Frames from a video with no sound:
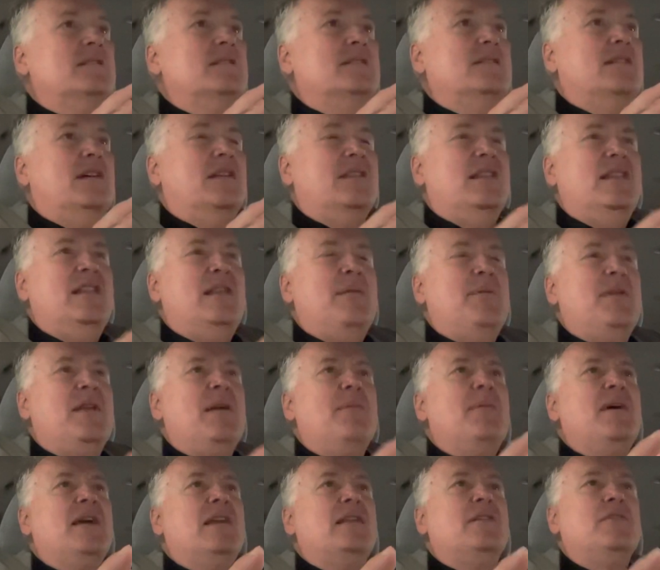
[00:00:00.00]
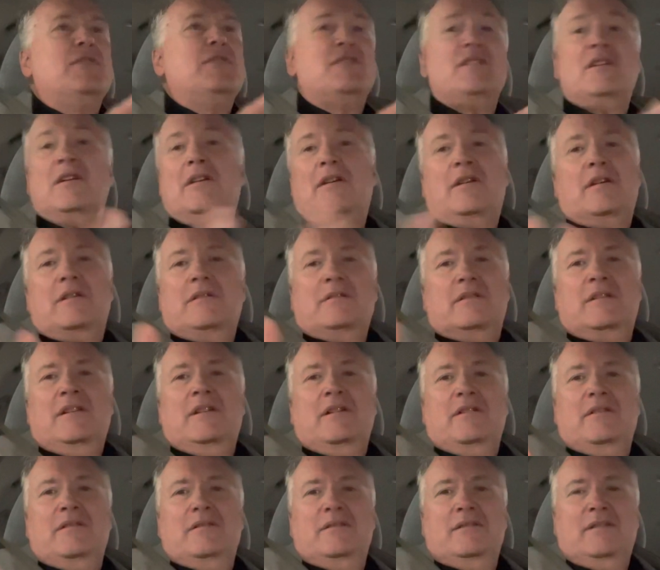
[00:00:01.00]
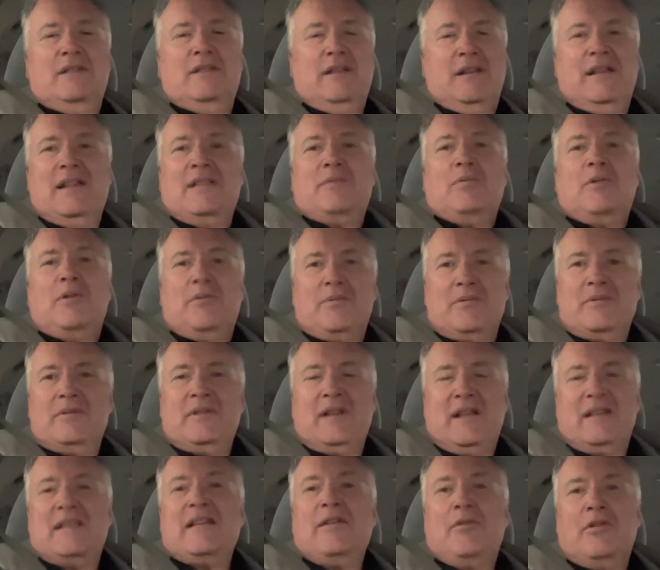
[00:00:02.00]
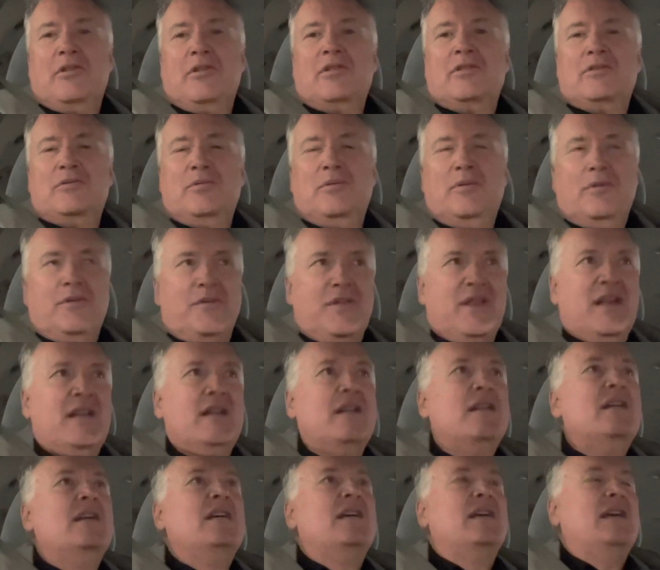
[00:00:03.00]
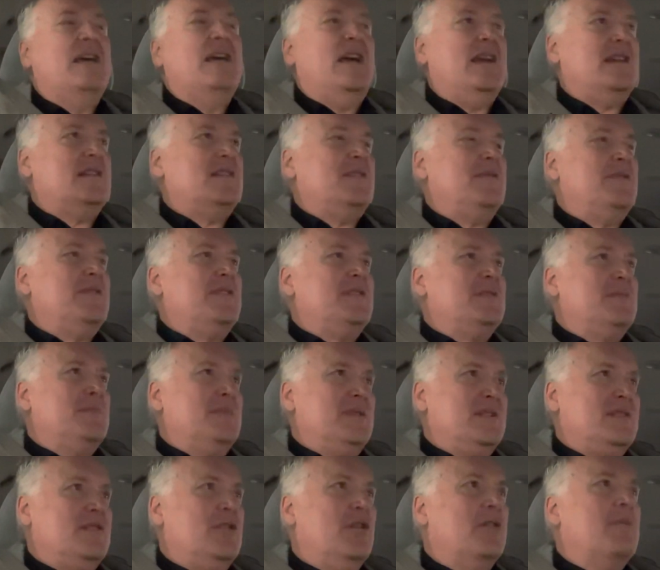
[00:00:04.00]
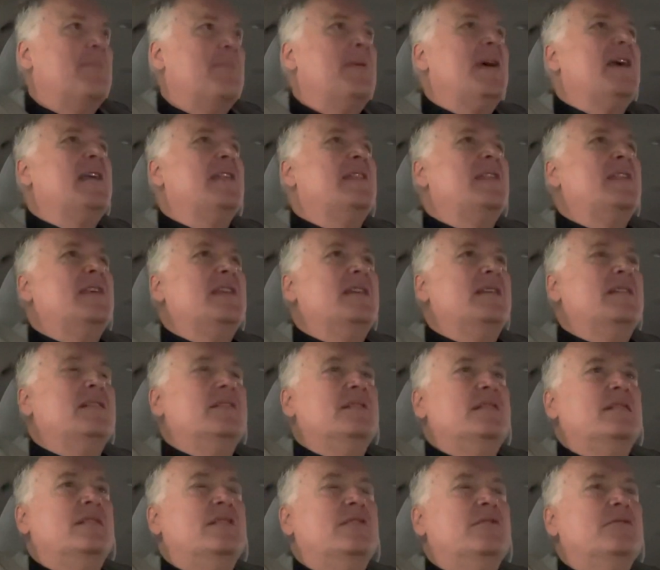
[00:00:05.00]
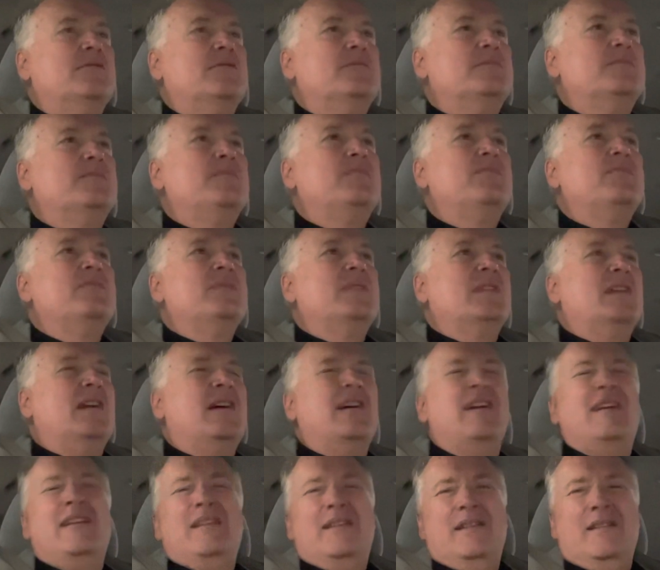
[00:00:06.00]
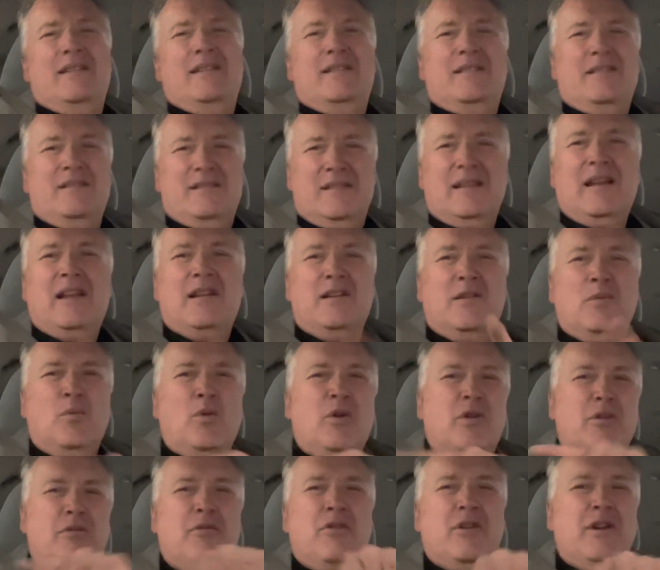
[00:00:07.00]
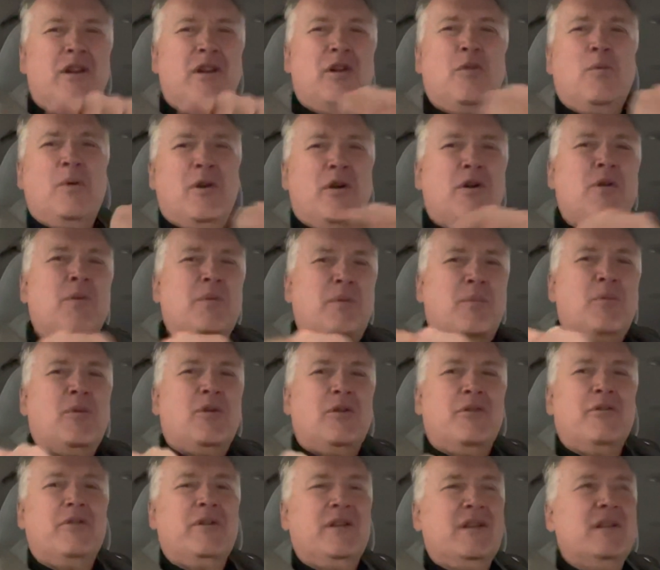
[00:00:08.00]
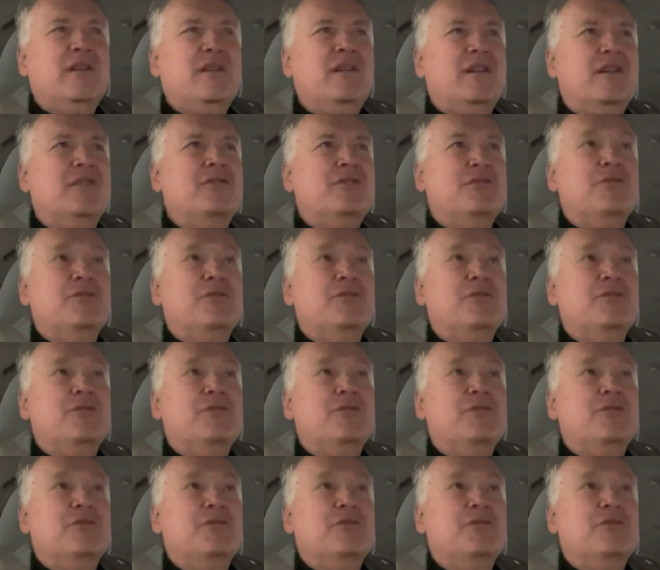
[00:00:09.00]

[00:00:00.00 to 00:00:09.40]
I think they become activists, and that's how I got to all of that. Activism is not a bad thing, Yes, I started to wonder. I know where I was wandering.